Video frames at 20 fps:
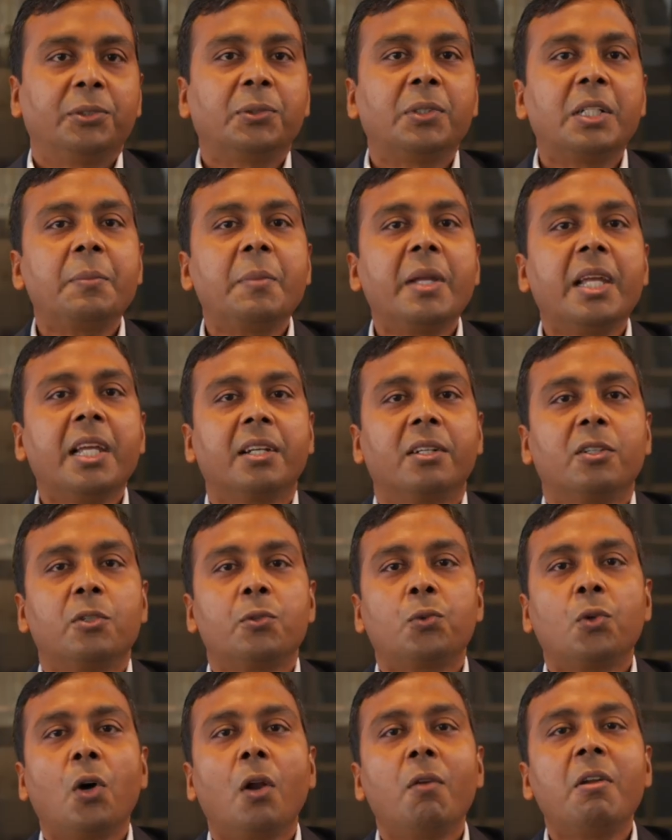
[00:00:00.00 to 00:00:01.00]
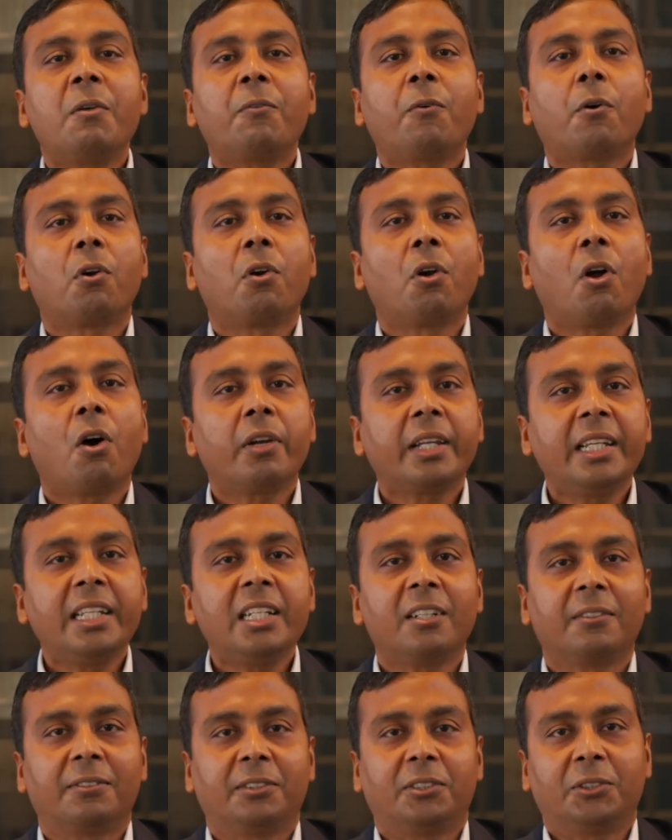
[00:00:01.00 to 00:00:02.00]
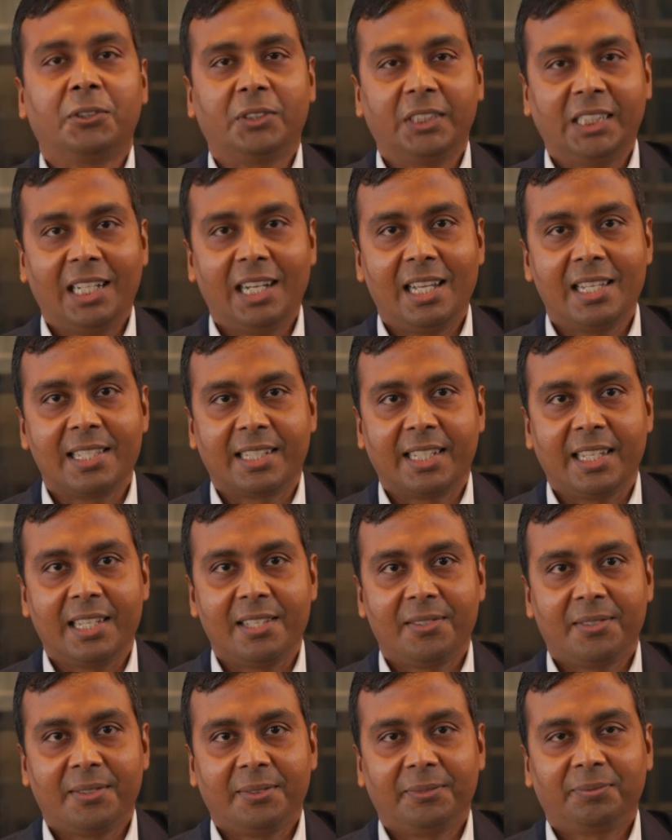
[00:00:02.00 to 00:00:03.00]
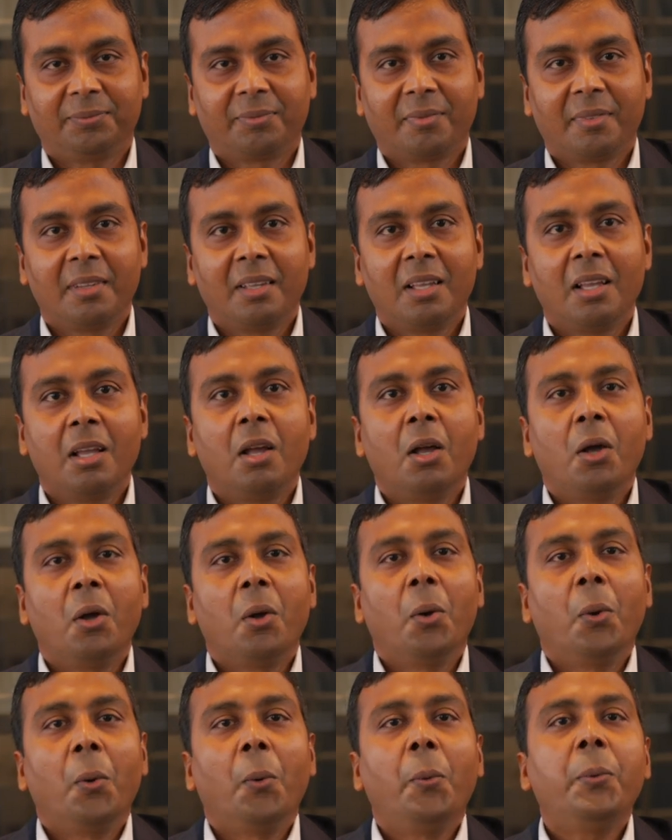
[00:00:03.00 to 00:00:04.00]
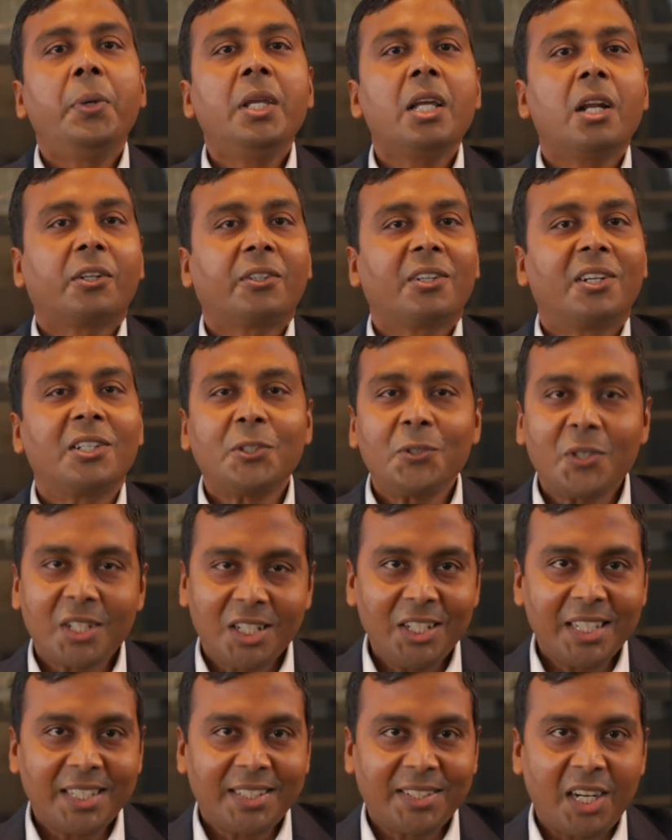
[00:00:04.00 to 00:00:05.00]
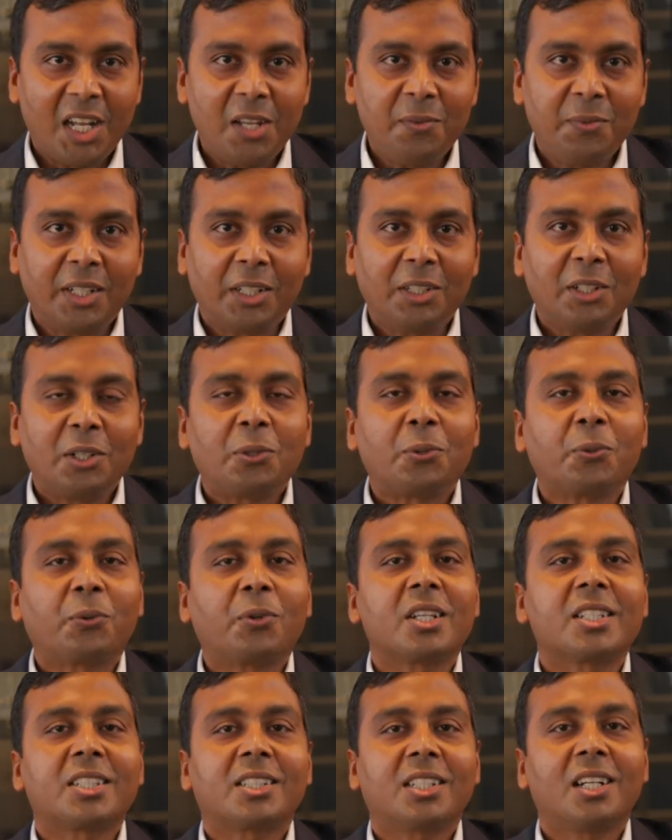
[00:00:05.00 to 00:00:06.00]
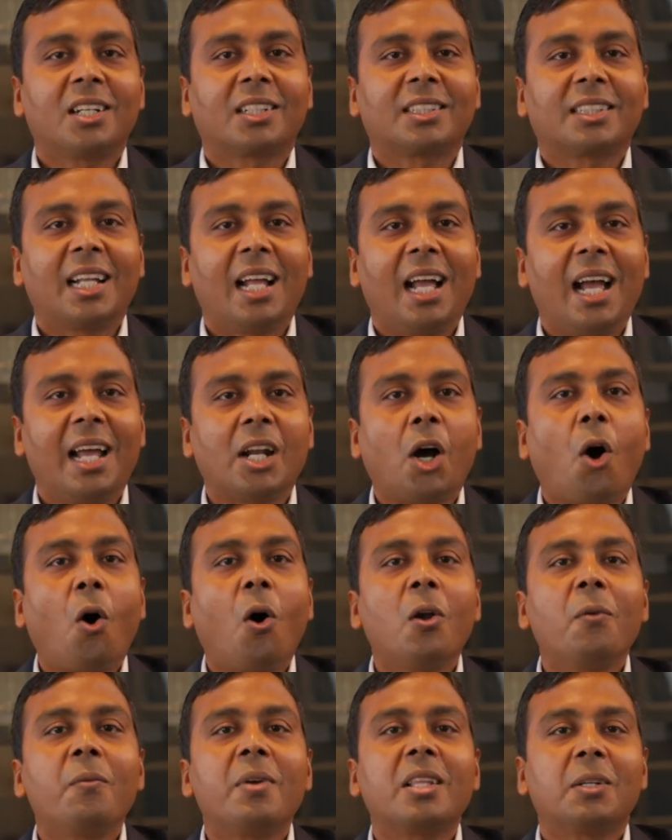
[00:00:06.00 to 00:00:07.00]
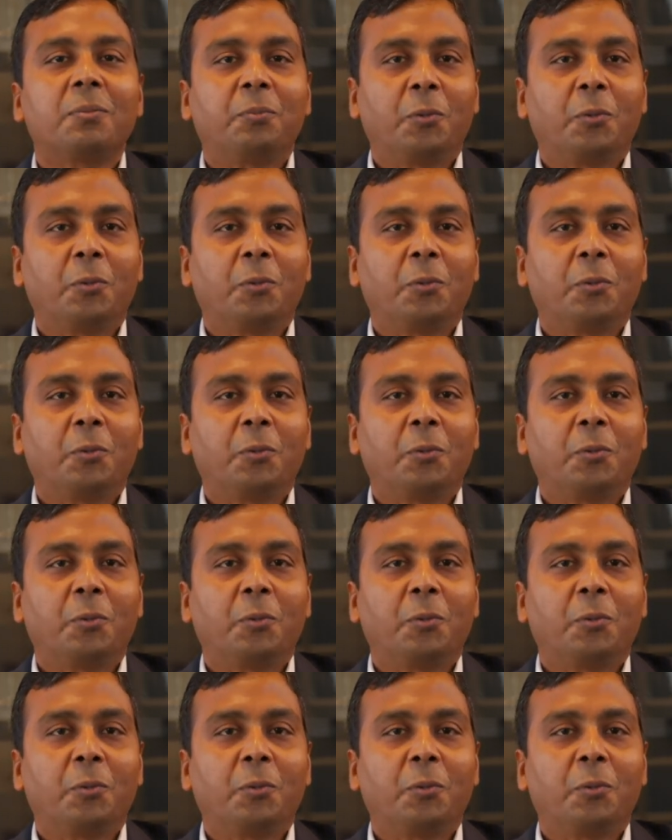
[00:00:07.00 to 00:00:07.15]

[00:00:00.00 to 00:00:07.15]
to remain solvent for long enough to realize gains. We are continuously striving to construct an all-weather